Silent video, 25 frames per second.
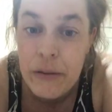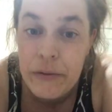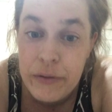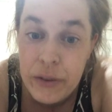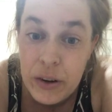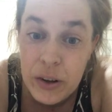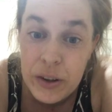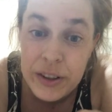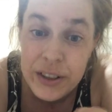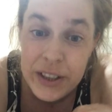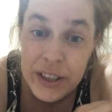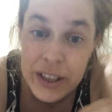I'm
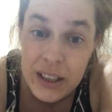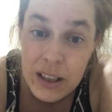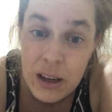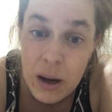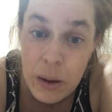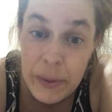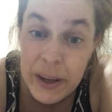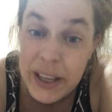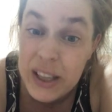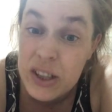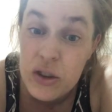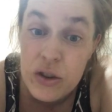finding
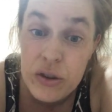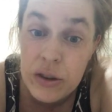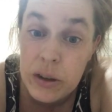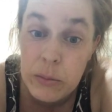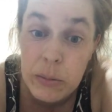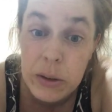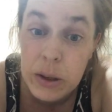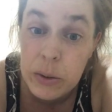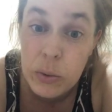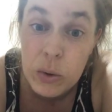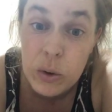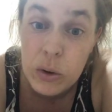I'm
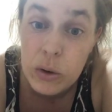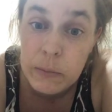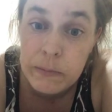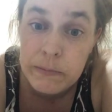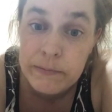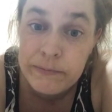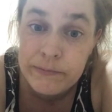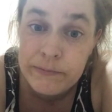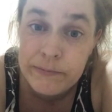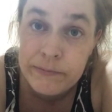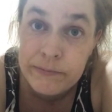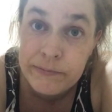extremely warm.
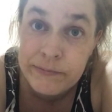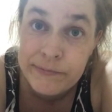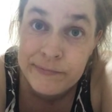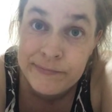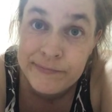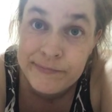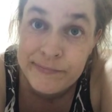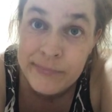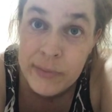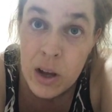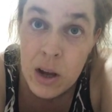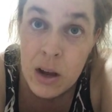
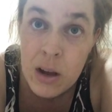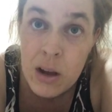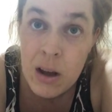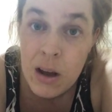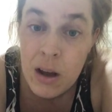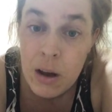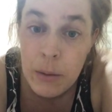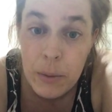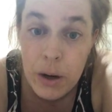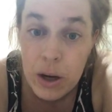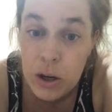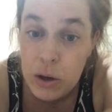
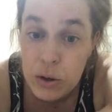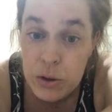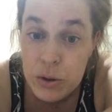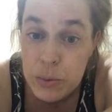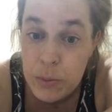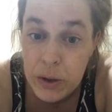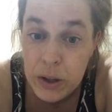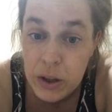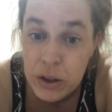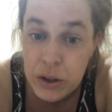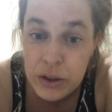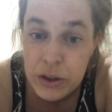My
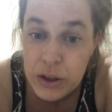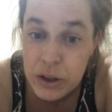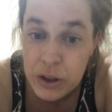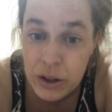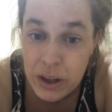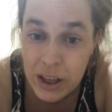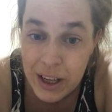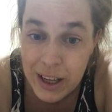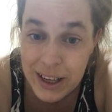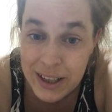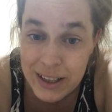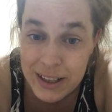husband could
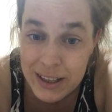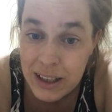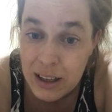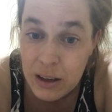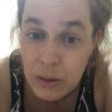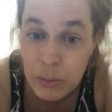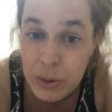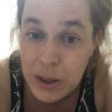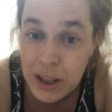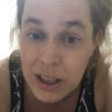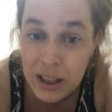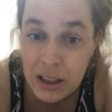turn the heating
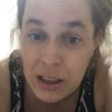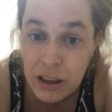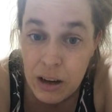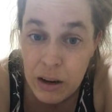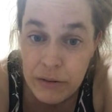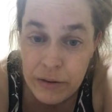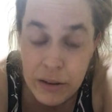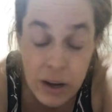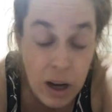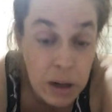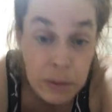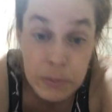completely
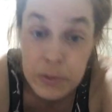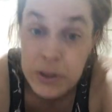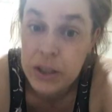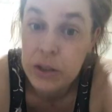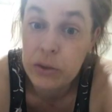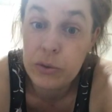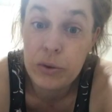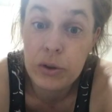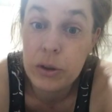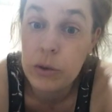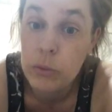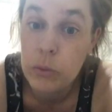off. I'm
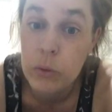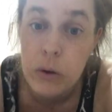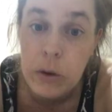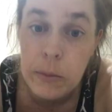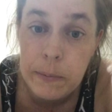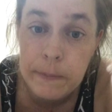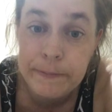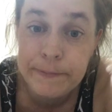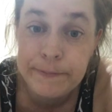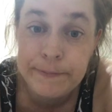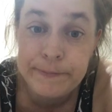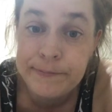still too
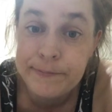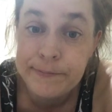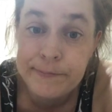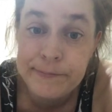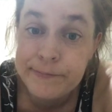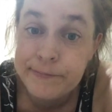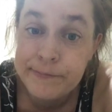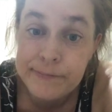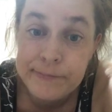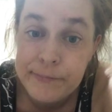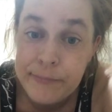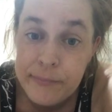warm.
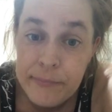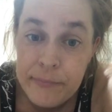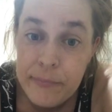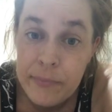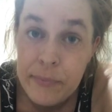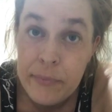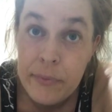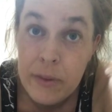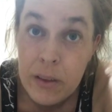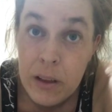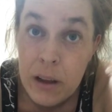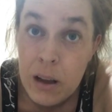
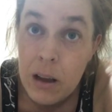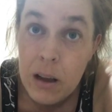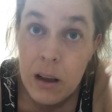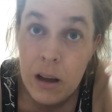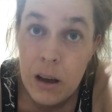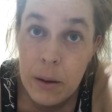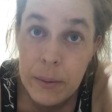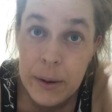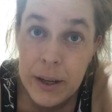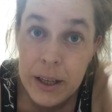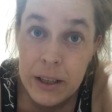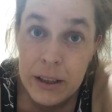
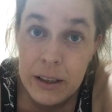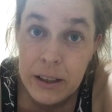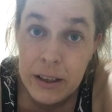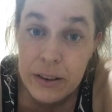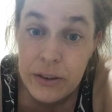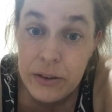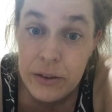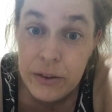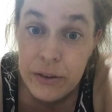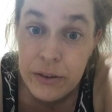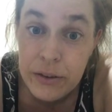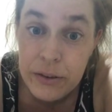I mean,
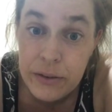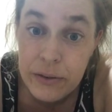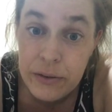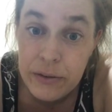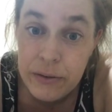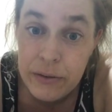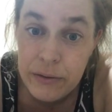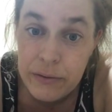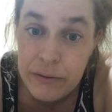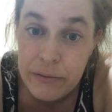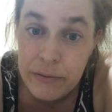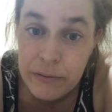it's
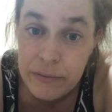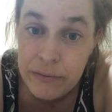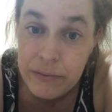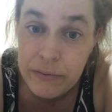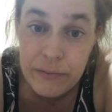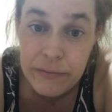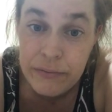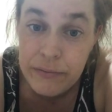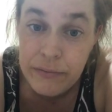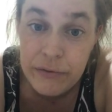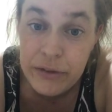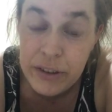
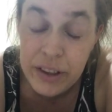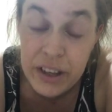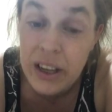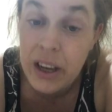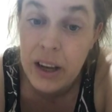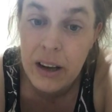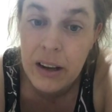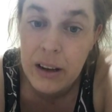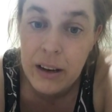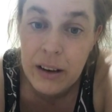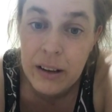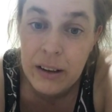
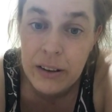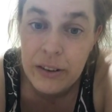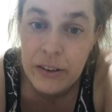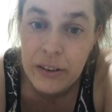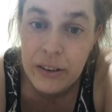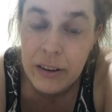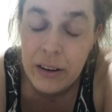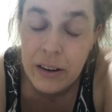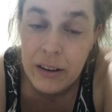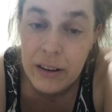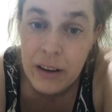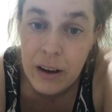
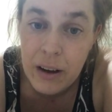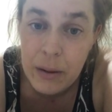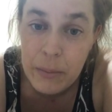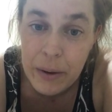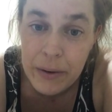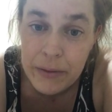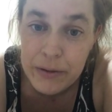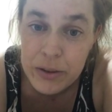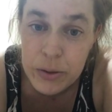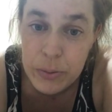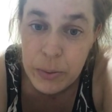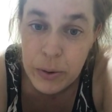ridiculous. I'm
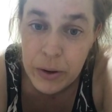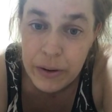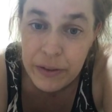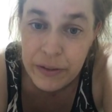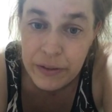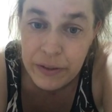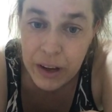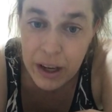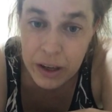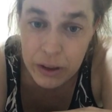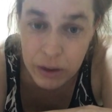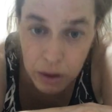having to put a
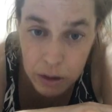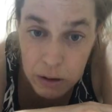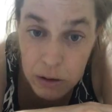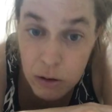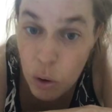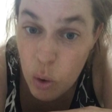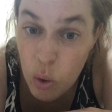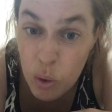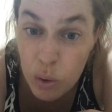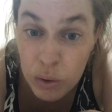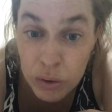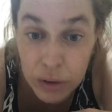fan
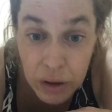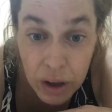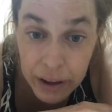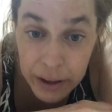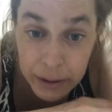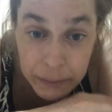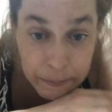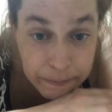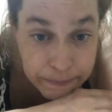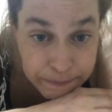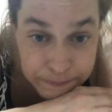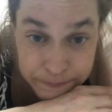on all
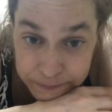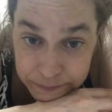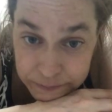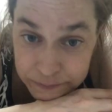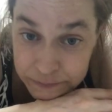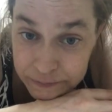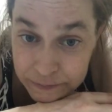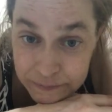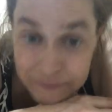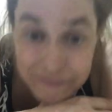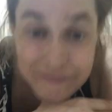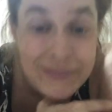night.
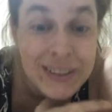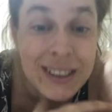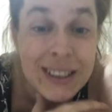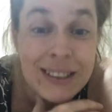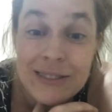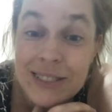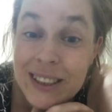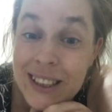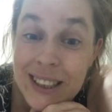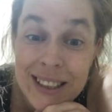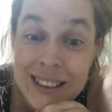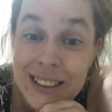
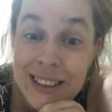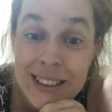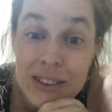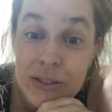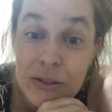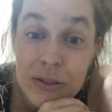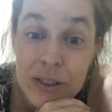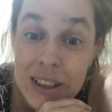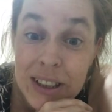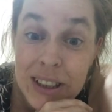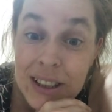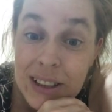It really
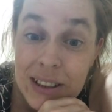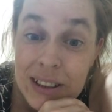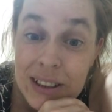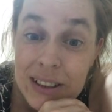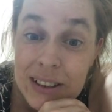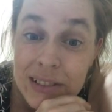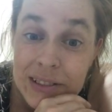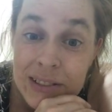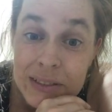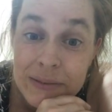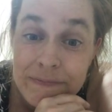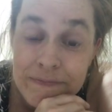is
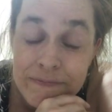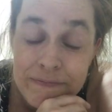ridiculous.